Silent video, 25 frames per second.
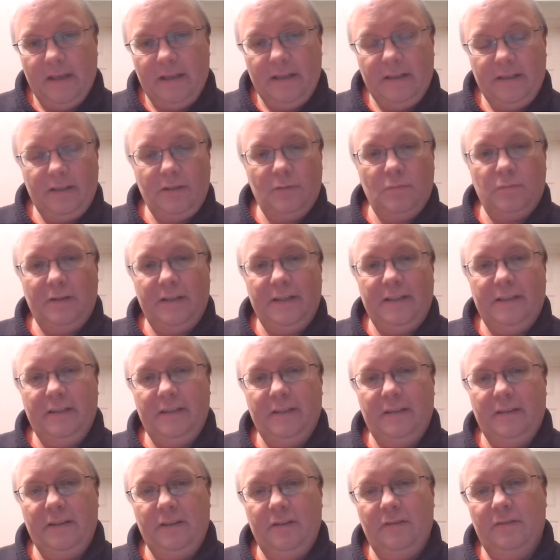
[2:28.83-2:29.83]
This is what he did
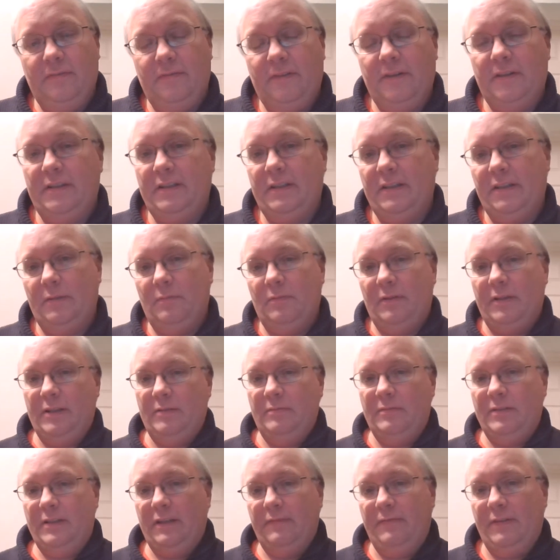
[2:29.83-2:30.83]
at the university when
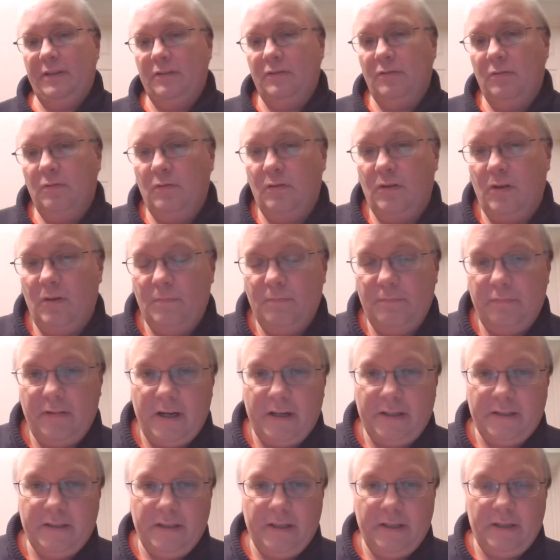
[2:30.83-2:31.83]
he was giving a talk on
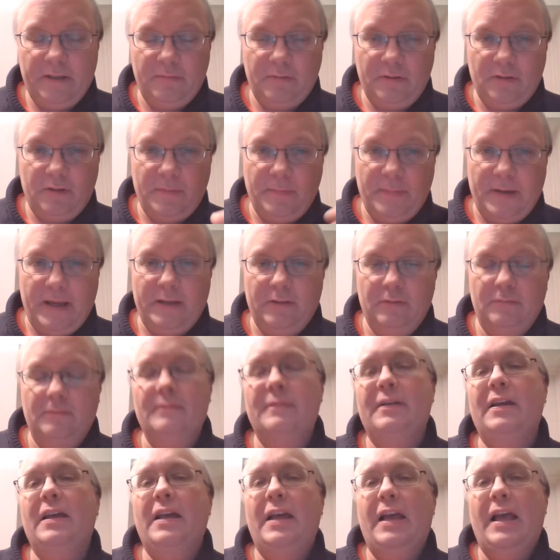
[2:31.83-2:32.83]
Brexit. He was on a panel
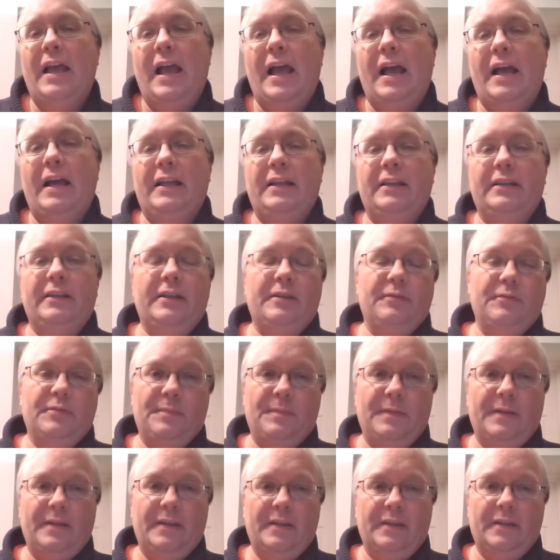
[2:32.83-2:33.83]
and he was
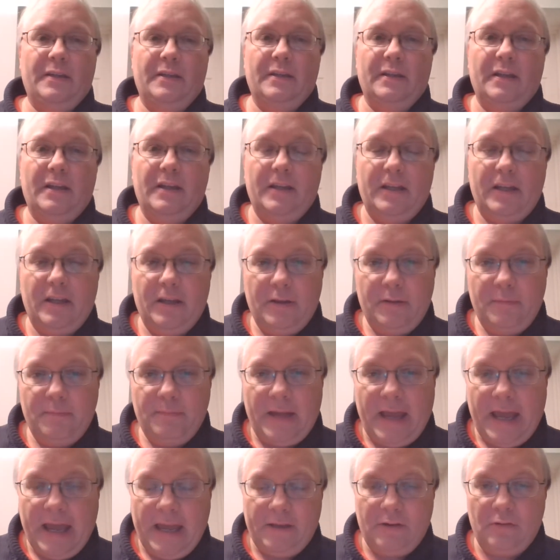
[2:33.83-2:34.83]
being
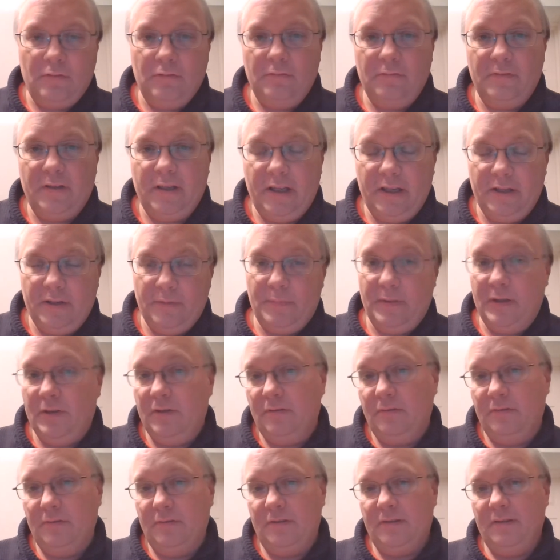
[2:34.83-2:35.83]
heckled and
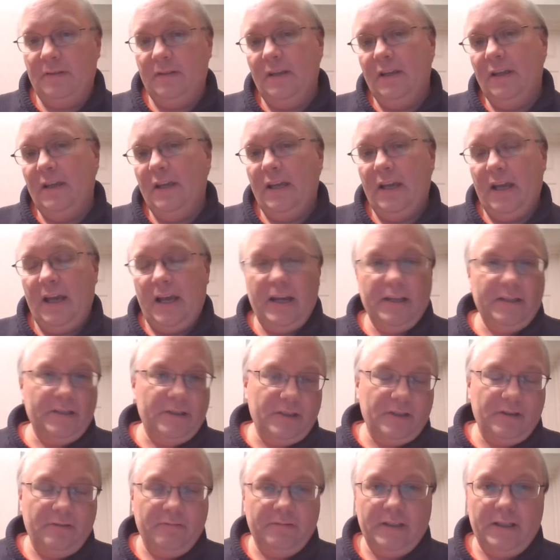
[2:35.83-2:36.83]
abused. And
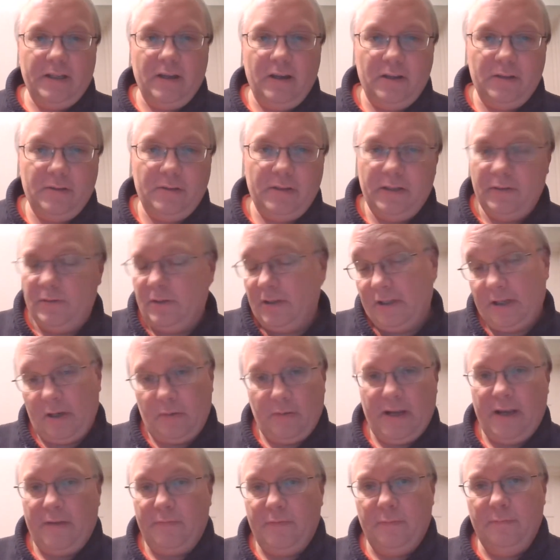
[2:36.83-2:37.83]
security guards said, "Shall
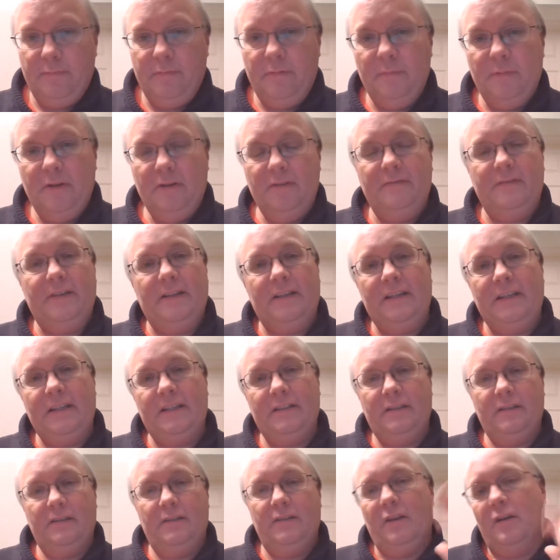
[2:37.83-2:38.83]
we have them removed?" And he
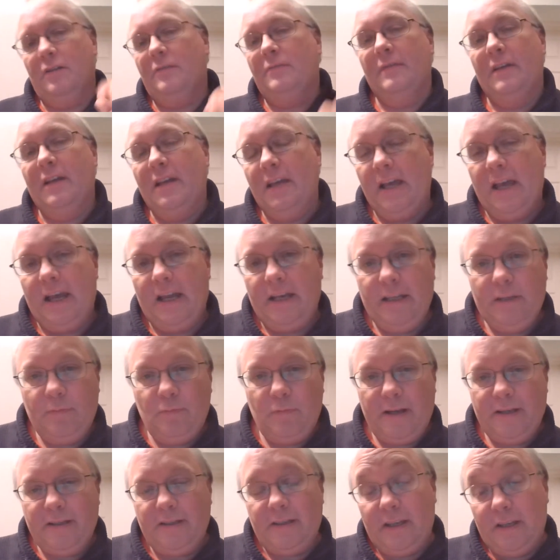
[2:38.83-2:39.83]
said no. And he
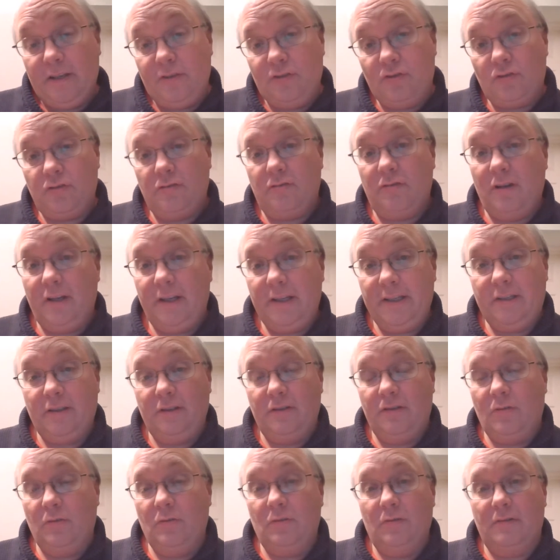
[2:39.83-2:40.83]
went and tried
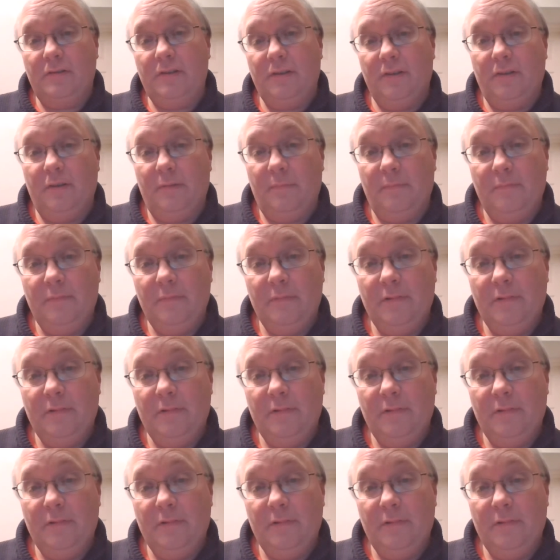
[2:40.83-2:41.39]
to talk to them.